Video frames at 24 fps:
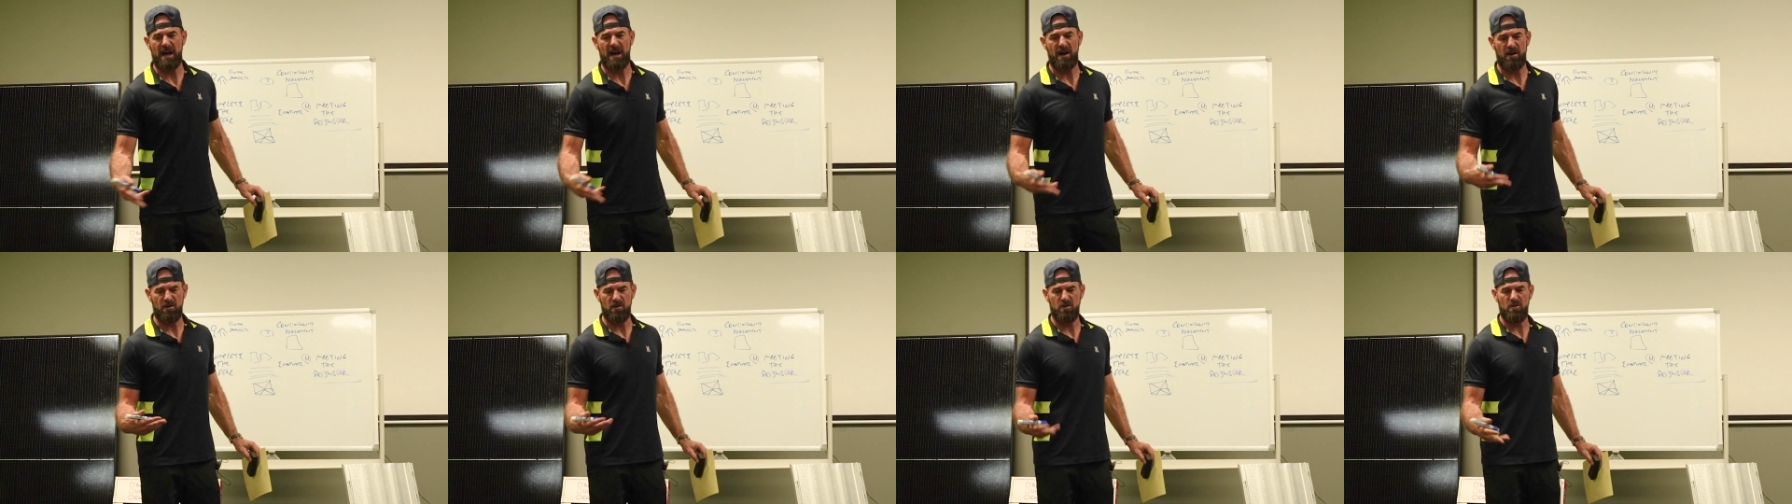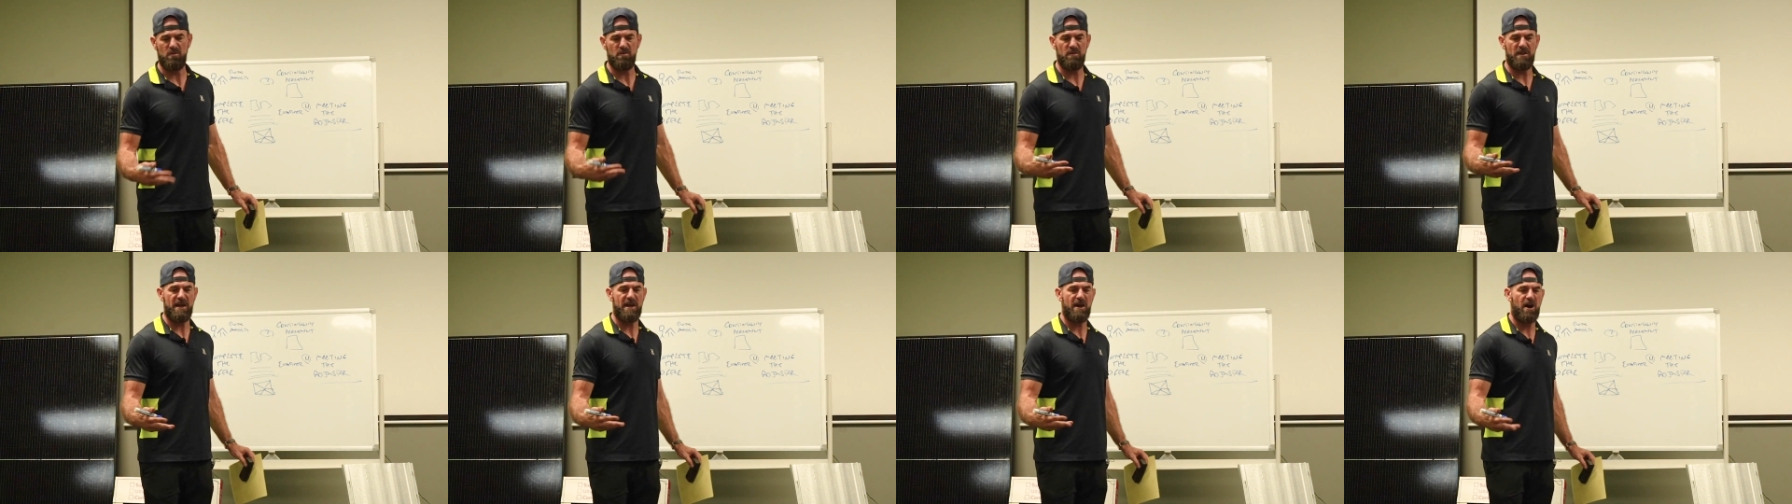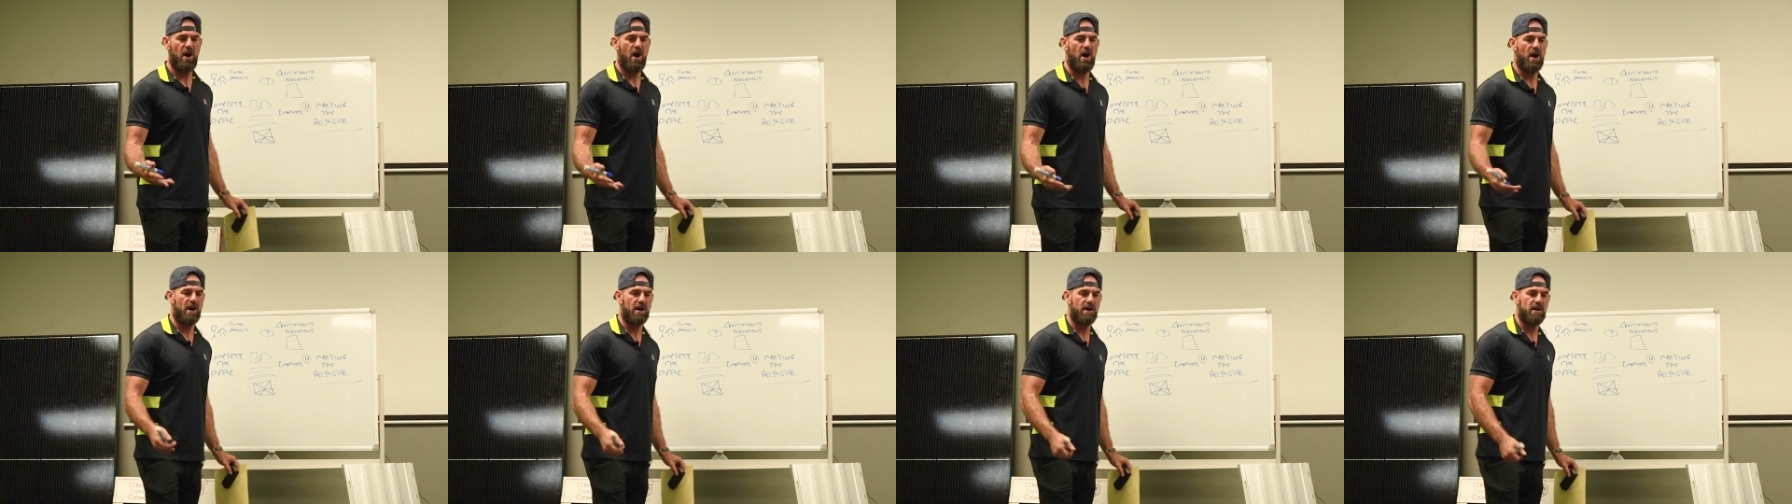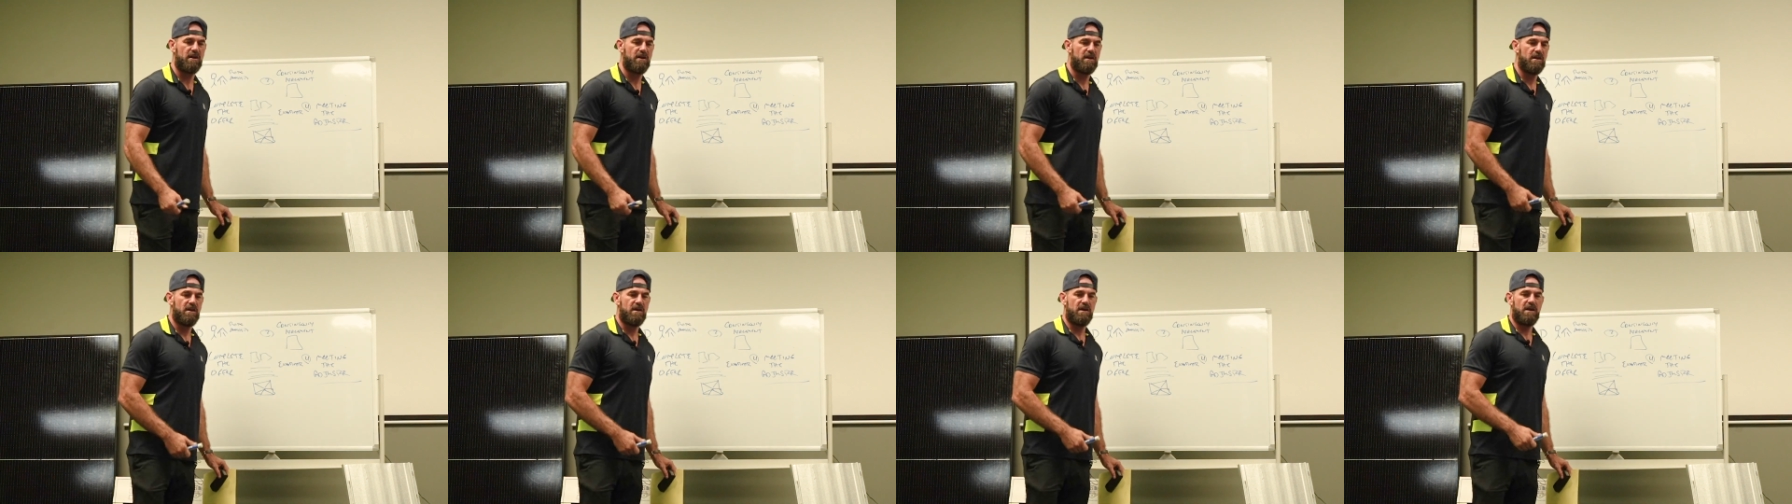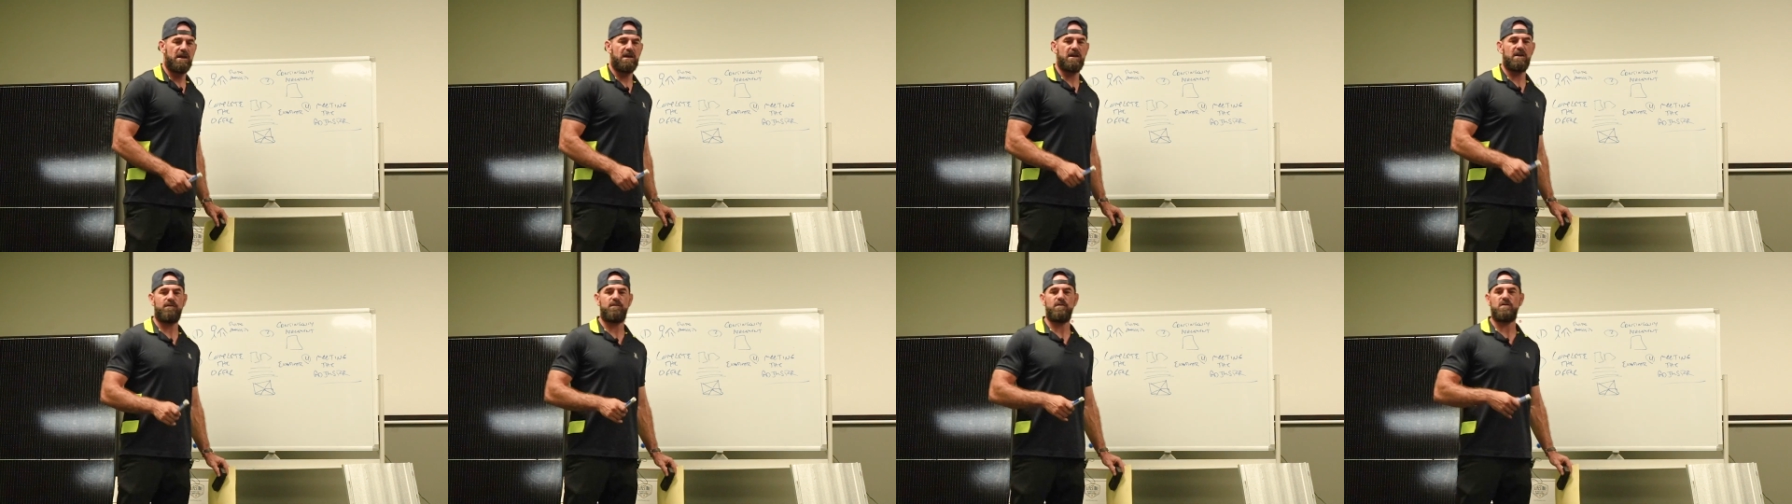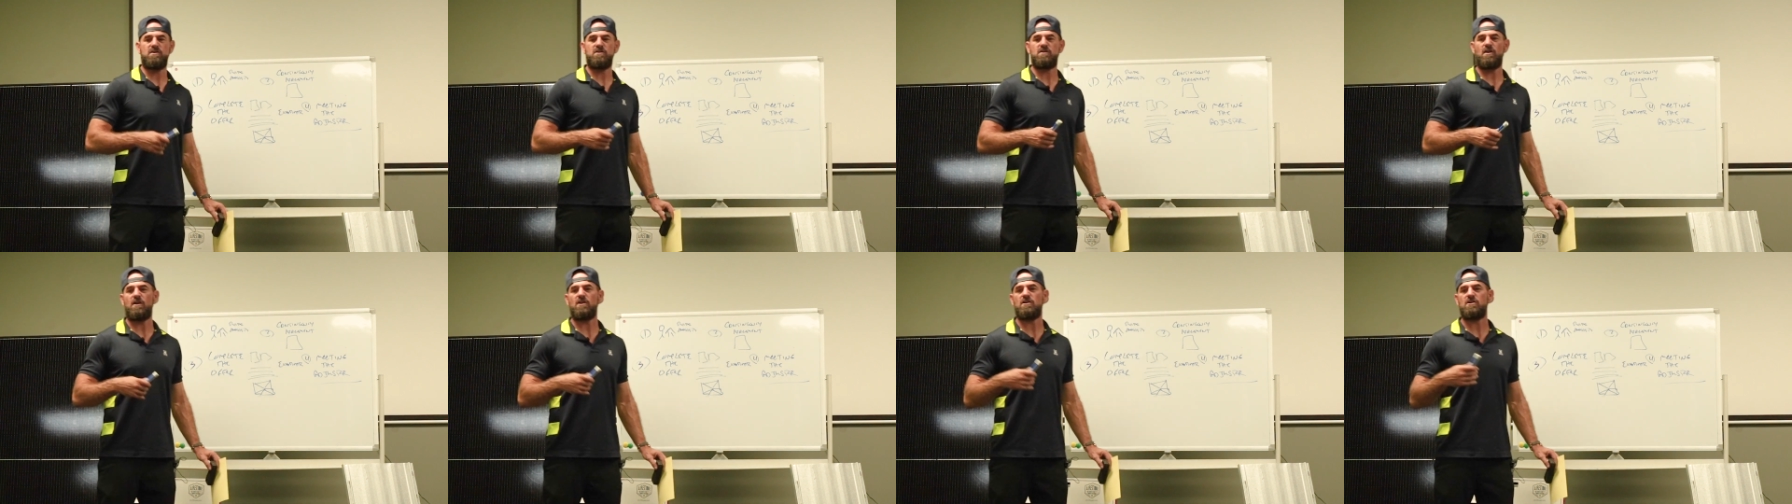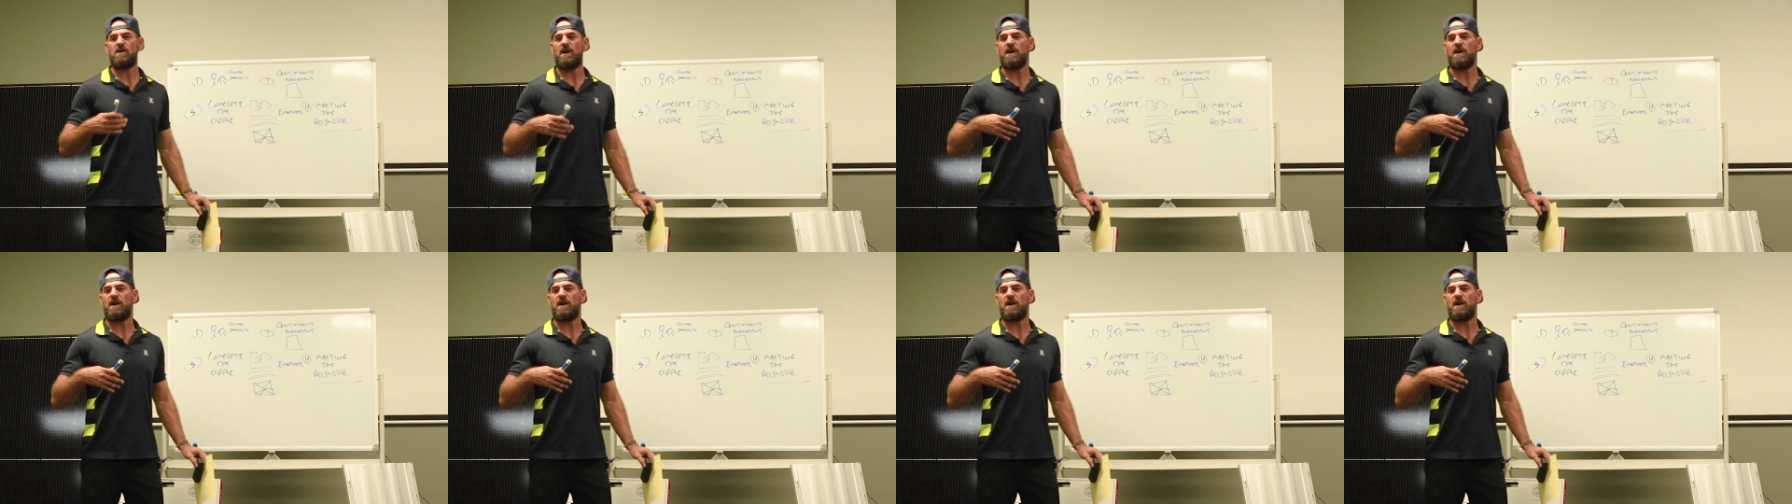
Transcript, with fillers: out who they are, and if you start